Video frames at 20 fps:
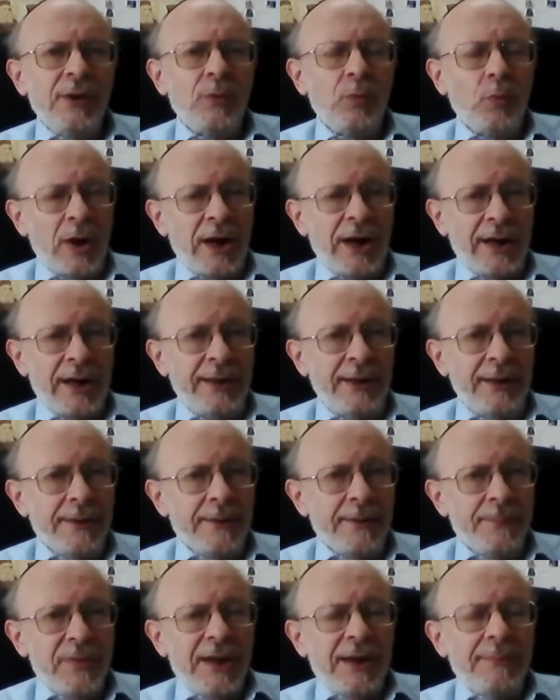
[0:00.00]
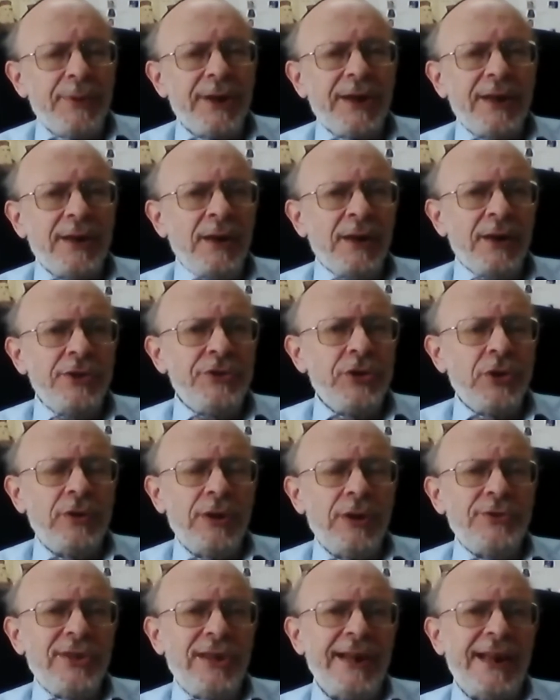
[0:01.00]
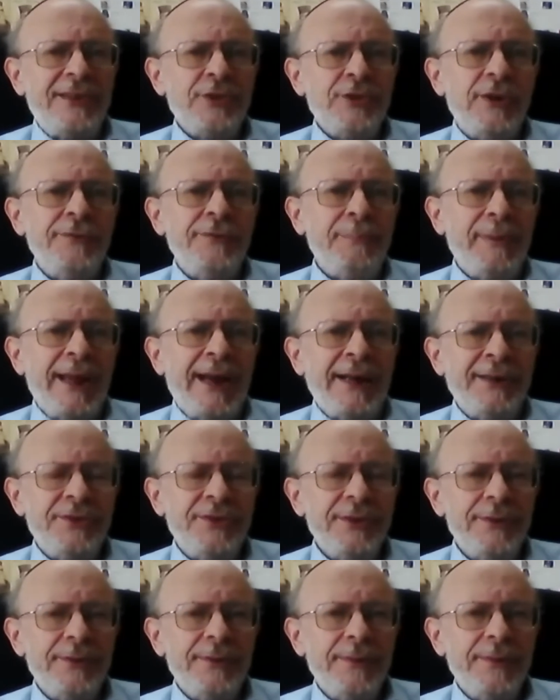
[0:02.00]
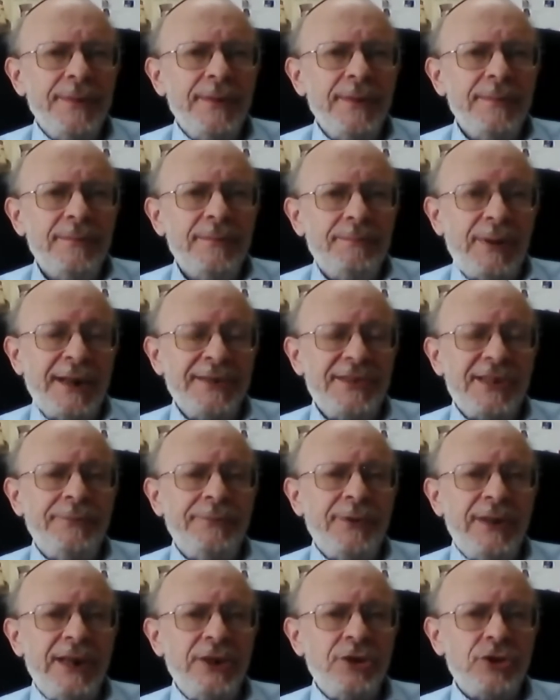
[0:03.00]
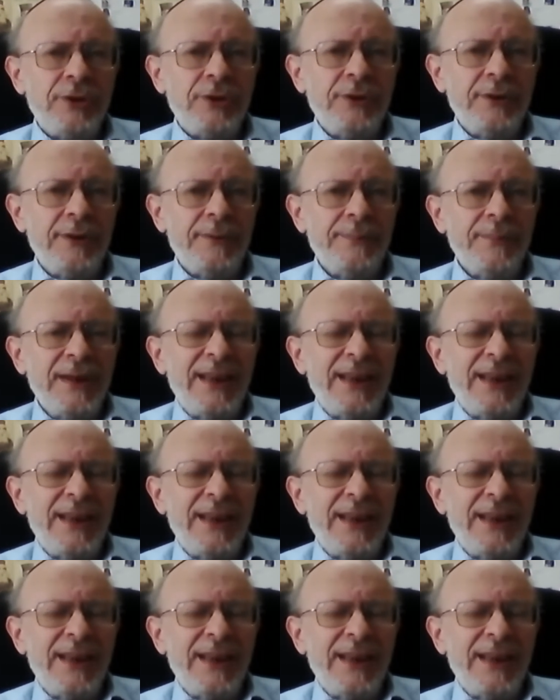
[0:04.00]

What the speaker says: Why? Because you're going to let off blood by definition.